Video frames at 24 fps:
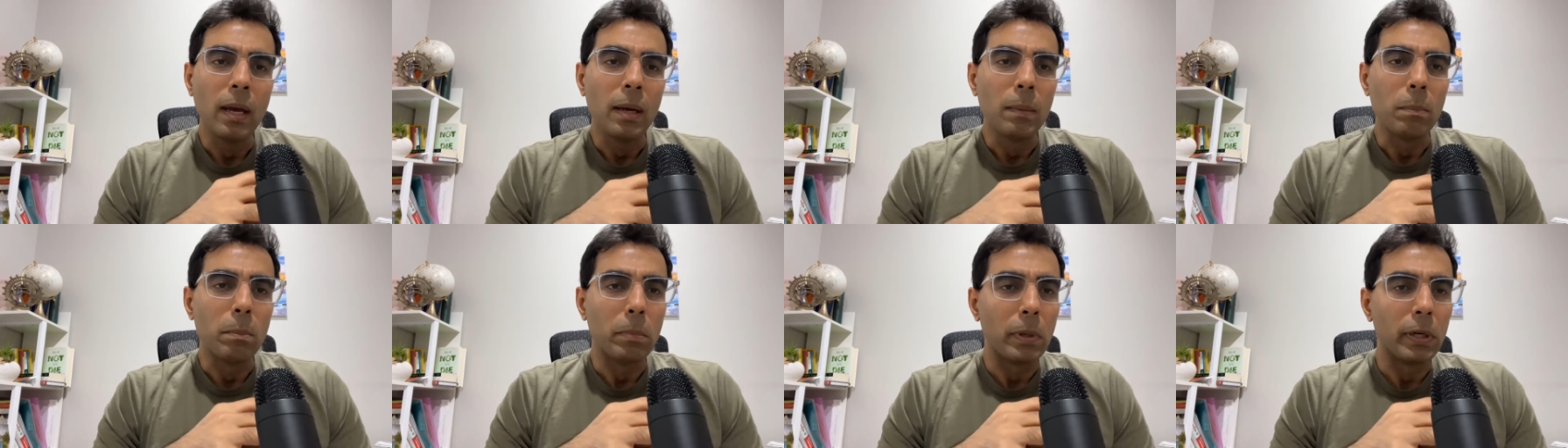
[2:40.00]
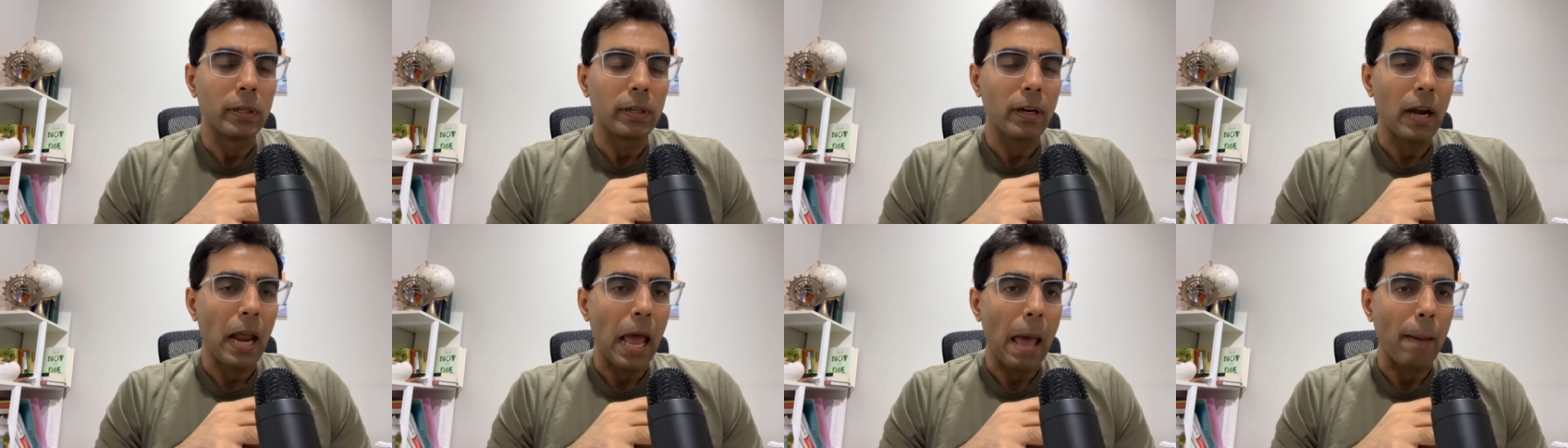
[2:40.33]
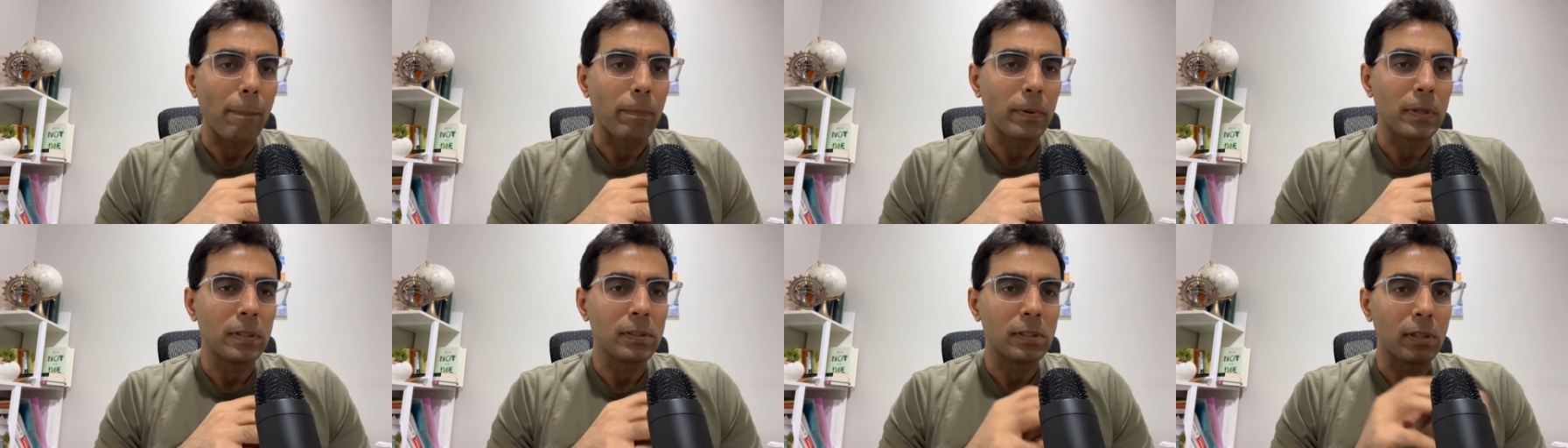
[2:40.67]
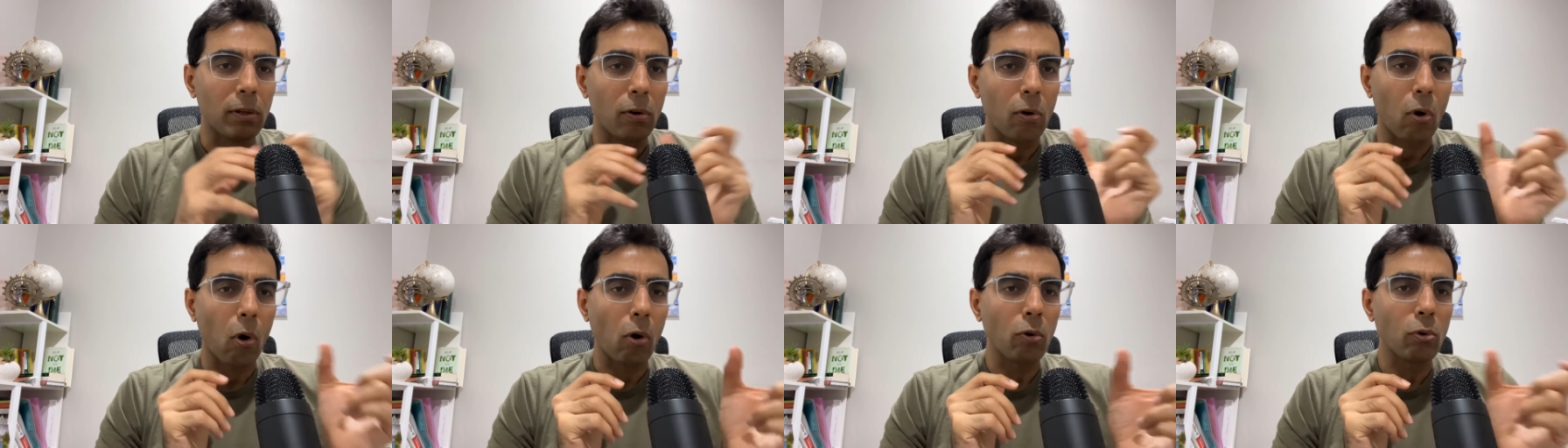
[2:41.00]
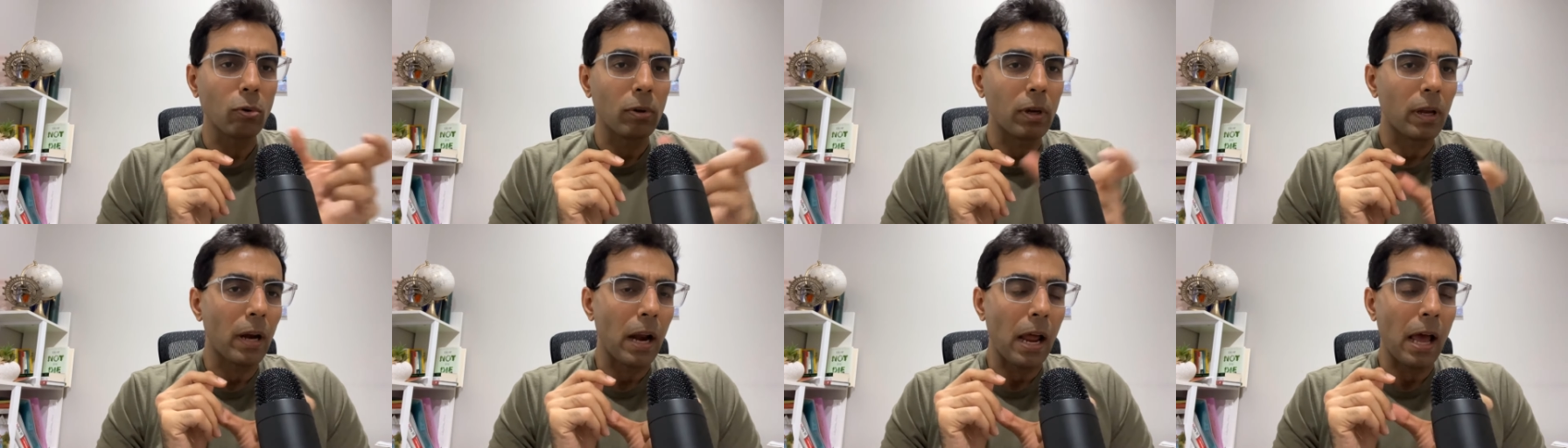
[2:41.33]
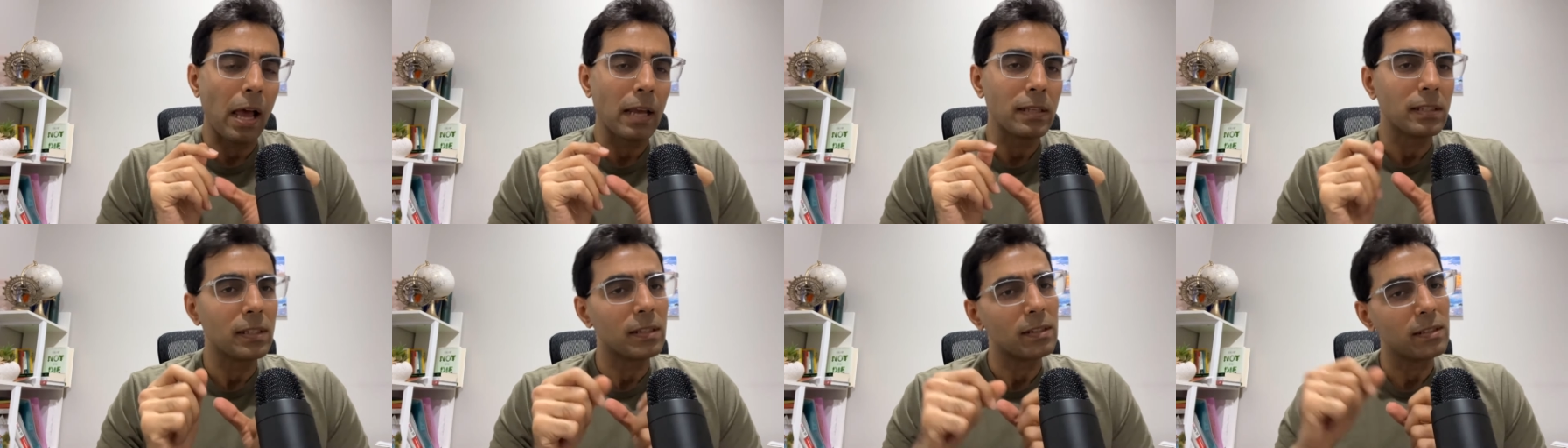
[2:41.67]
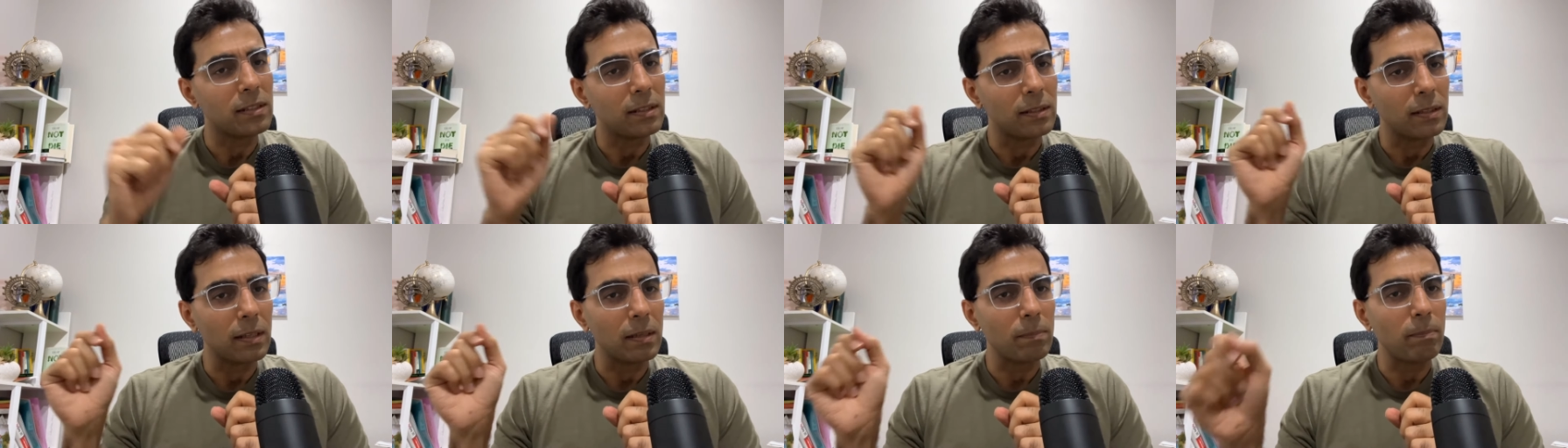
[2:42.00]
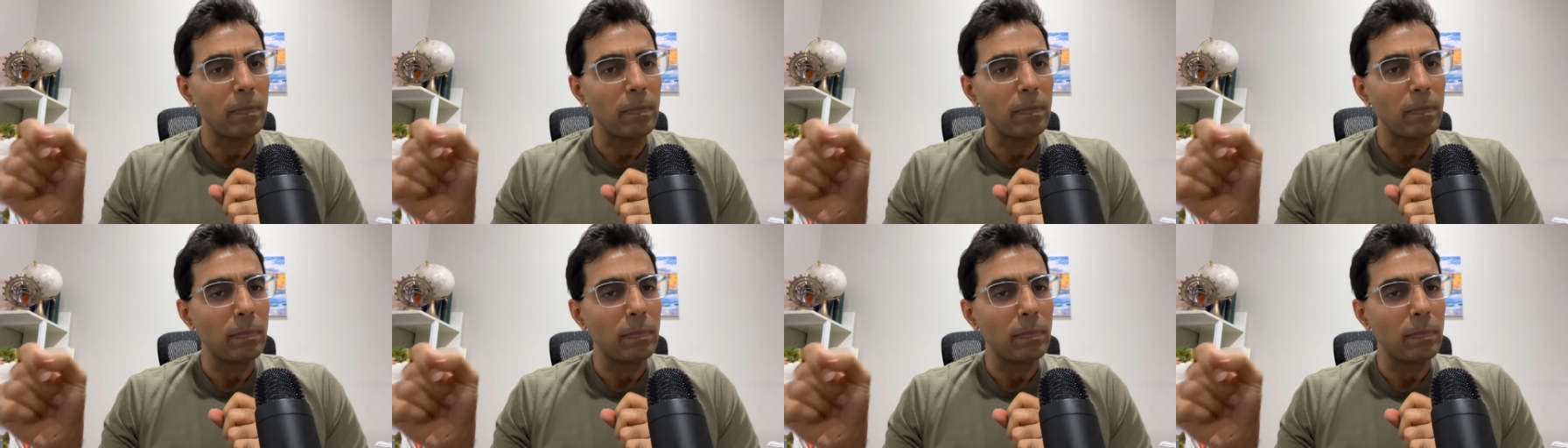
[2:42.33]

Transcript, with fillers: murder happens. And Rotu Karaz is,